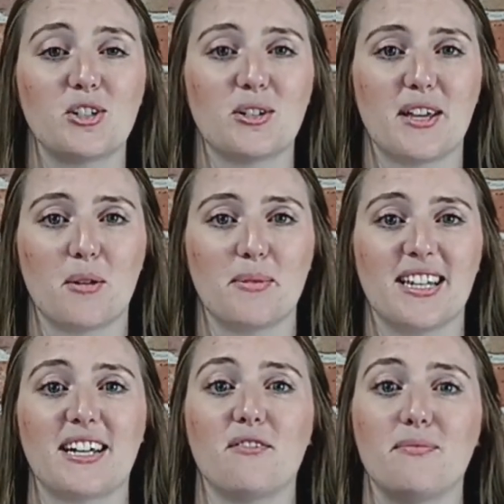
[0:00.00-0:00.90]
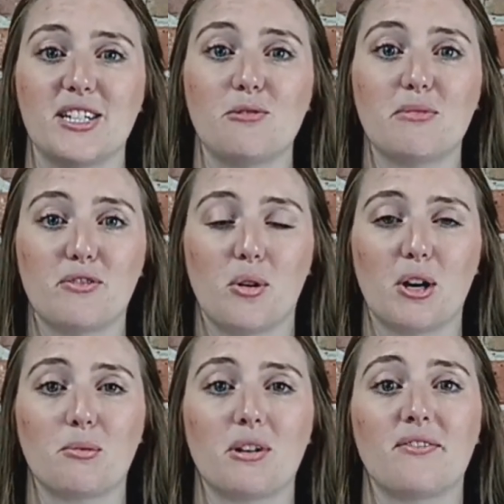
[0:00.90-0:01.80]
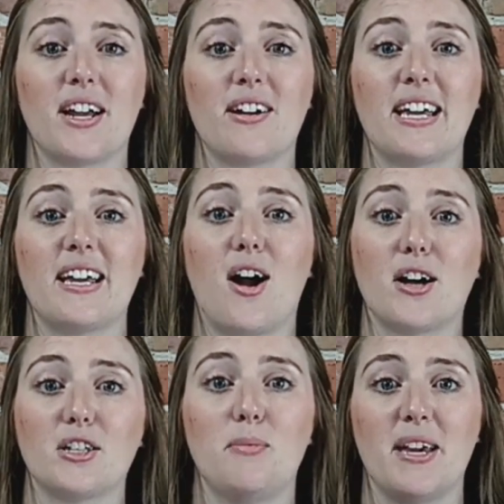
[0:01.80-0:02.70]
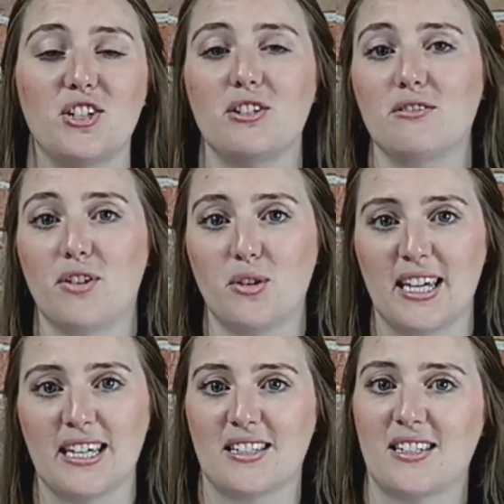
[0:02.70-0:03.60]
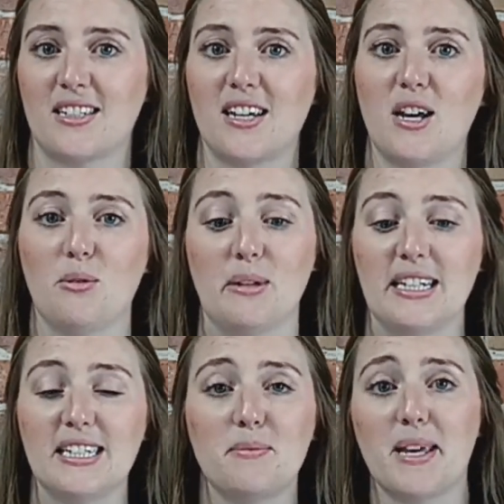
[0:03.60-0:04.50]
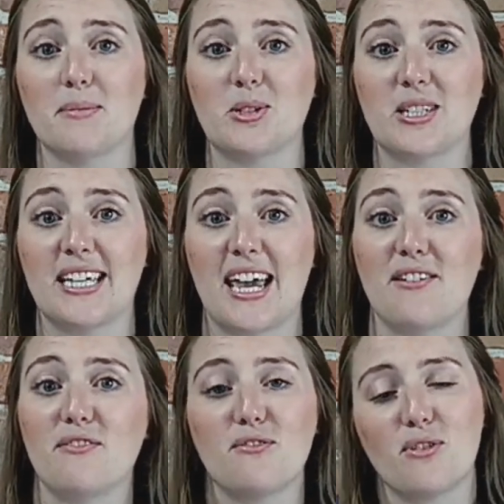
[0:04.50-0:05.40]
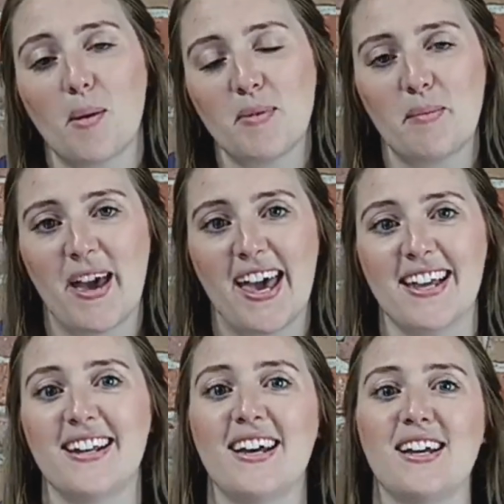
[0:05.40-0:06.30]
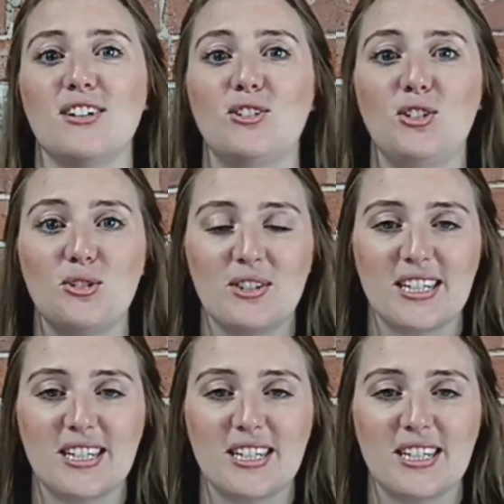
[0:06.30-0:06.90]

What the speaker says: therapy, like I've mentioned before, we're very occupation focused. We need to be able to get from the bed to the